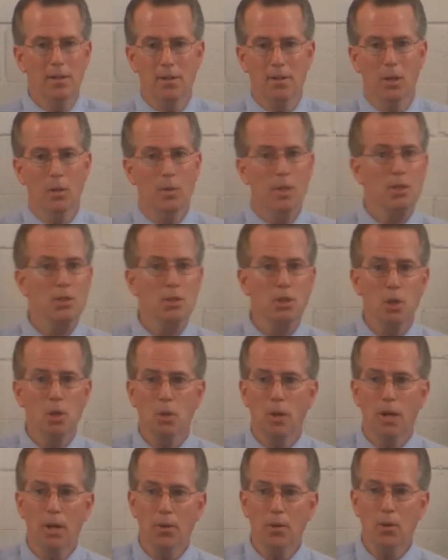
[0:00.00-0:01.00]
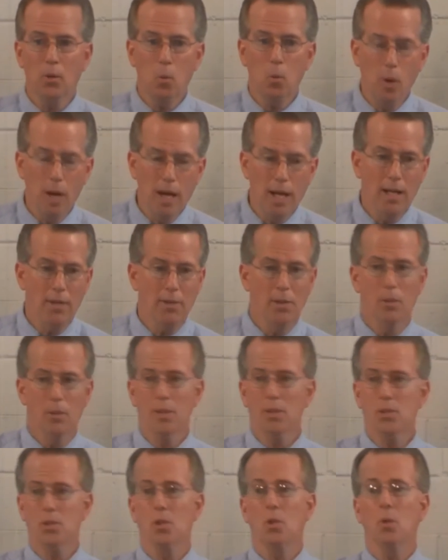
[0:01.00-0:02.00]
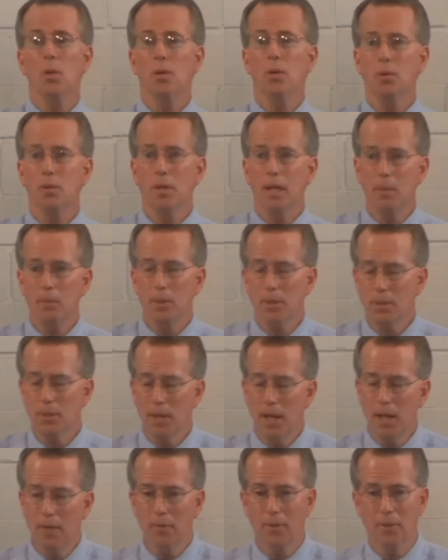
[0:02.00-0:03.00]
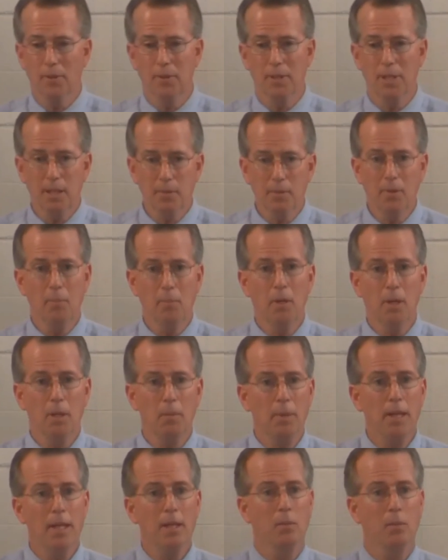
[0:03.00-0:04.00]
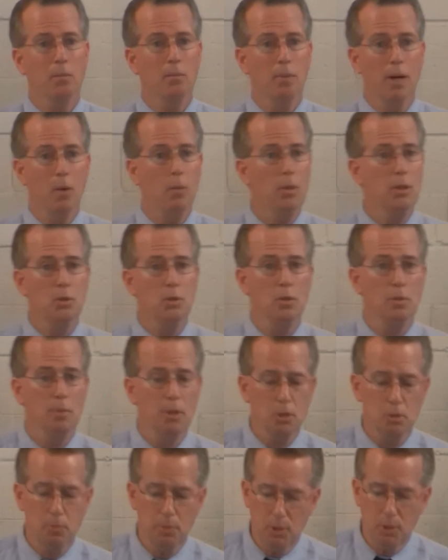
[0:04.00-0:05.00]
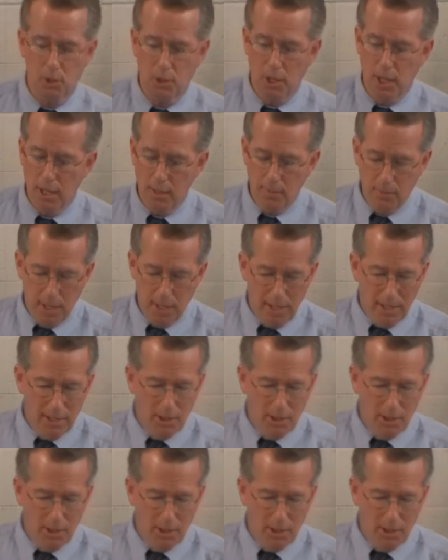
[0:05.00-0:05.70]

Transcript: There is no other way. There is no other name under heaven given among men by which we must be saved.